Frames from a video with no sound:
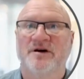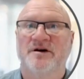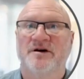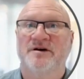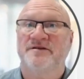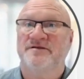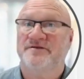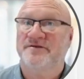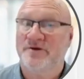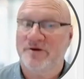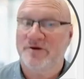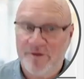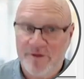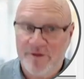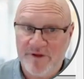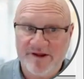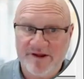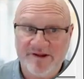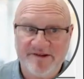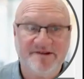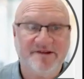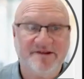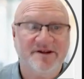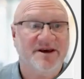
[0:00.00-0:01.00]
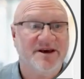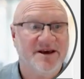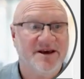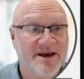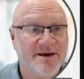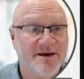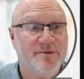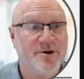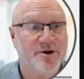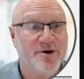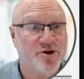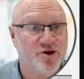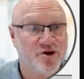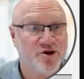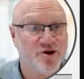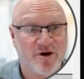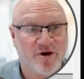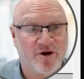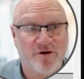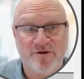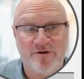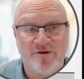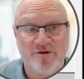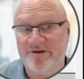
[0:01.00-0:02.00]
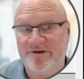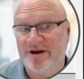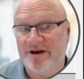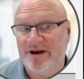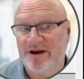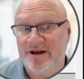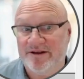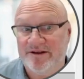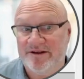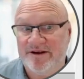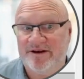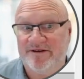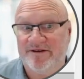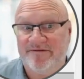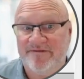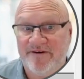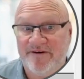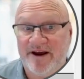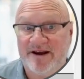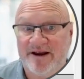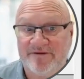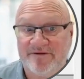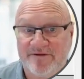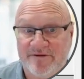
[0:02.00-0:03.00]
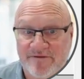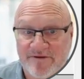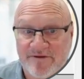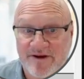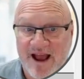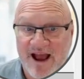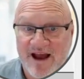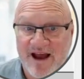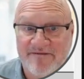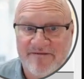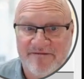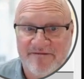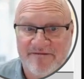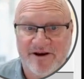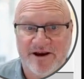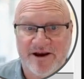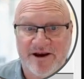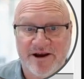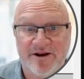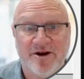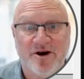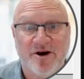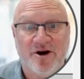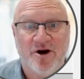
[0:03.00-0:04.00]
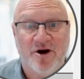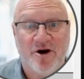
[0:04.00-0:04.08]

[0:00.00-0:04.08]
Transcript: So this image shows the effects of caffeine